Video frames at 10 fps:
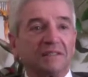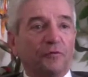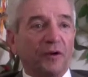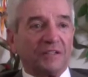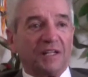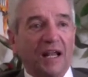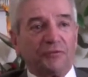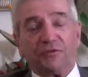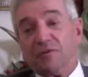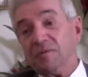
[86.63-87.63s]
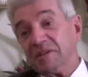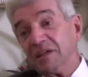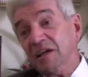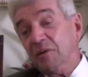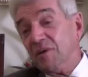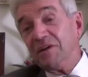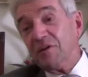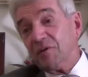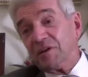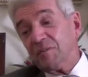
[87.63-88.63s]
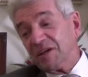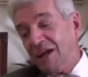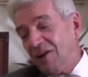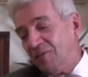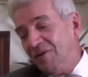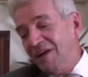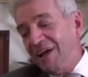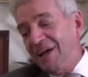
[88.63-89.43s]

in the Frank Sinatra tournaments, but never at the McCallum.